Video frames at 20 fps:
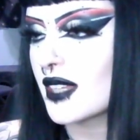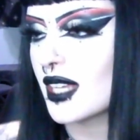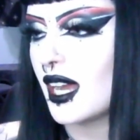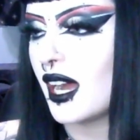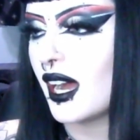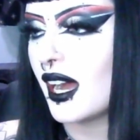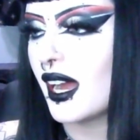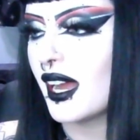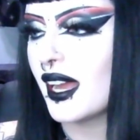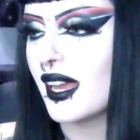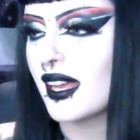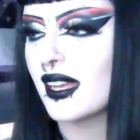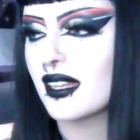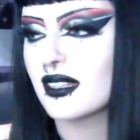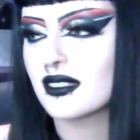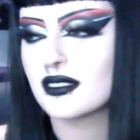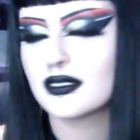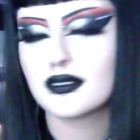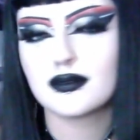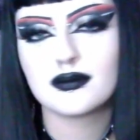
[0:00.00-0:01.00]
I
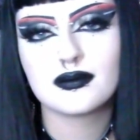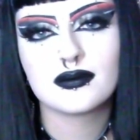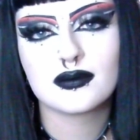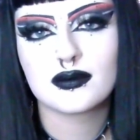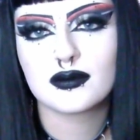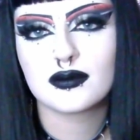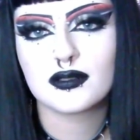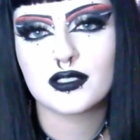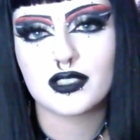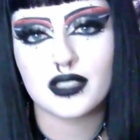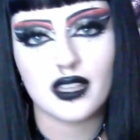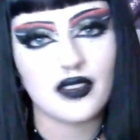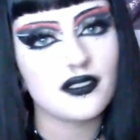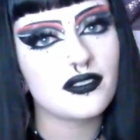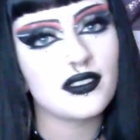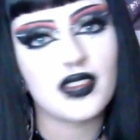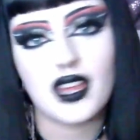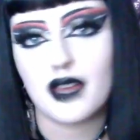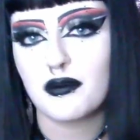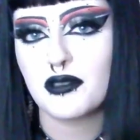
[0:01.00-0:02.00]
love
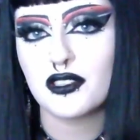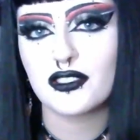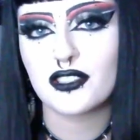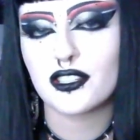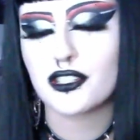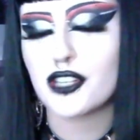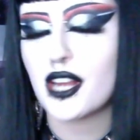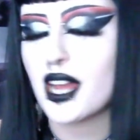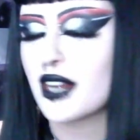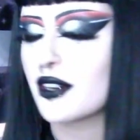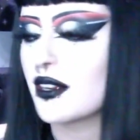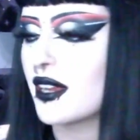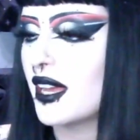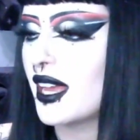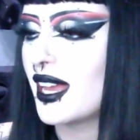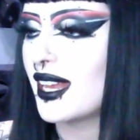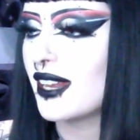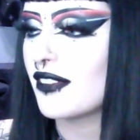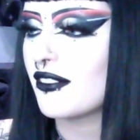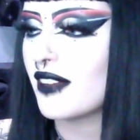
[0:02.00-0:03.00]
that music genre,
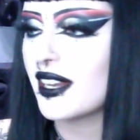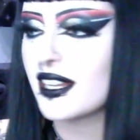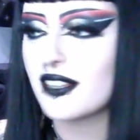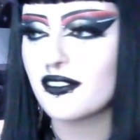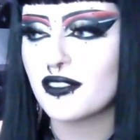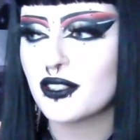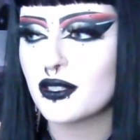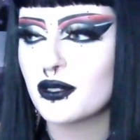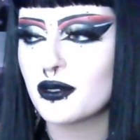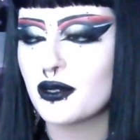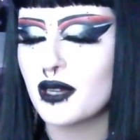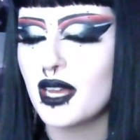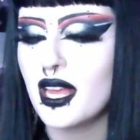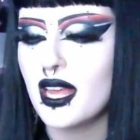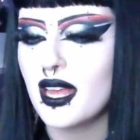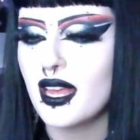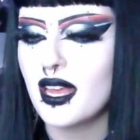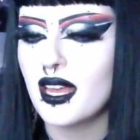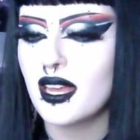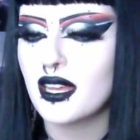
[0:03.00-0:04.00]
and if any of you
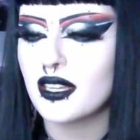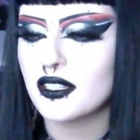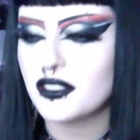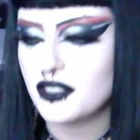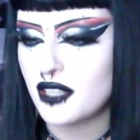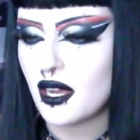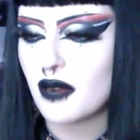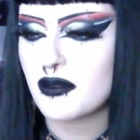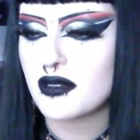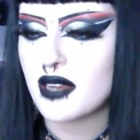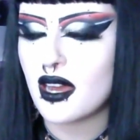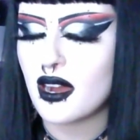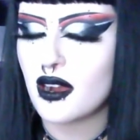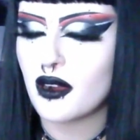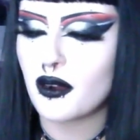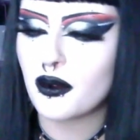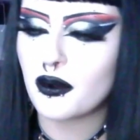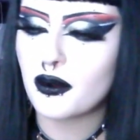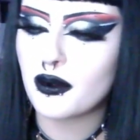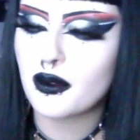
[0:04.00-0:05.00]
don't
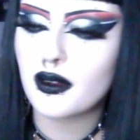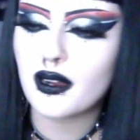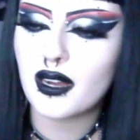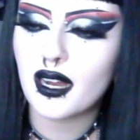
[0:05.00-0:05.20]
know,